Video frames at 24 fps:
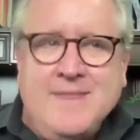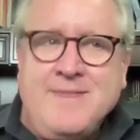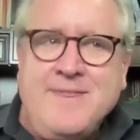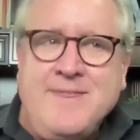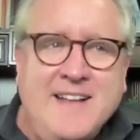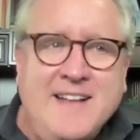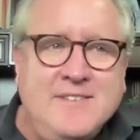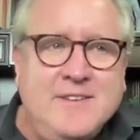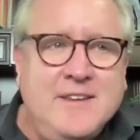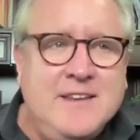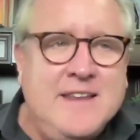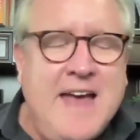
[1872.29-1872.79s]

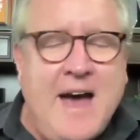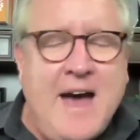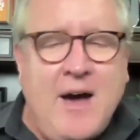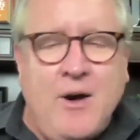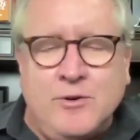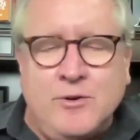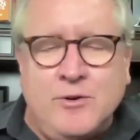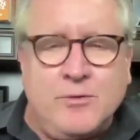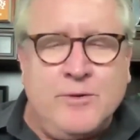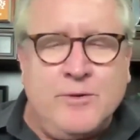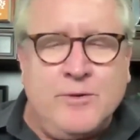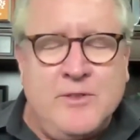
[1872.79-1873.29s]
that's an
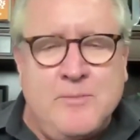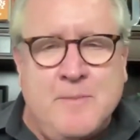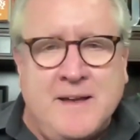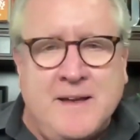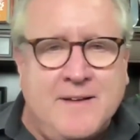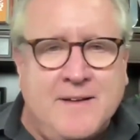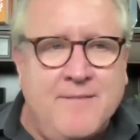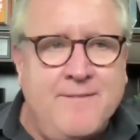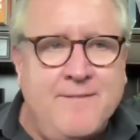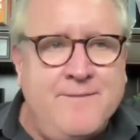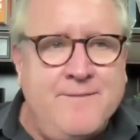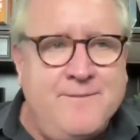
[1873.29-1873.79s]

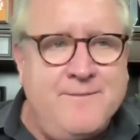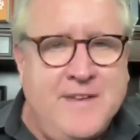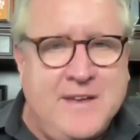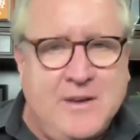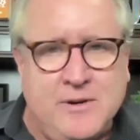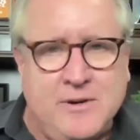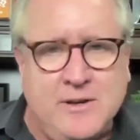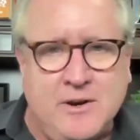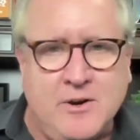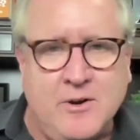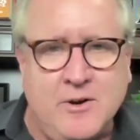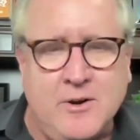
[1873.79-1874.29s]
algorithmic
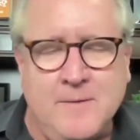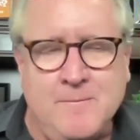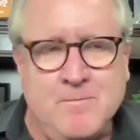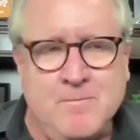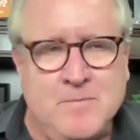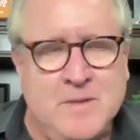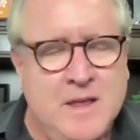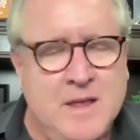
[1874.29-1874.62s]
failure.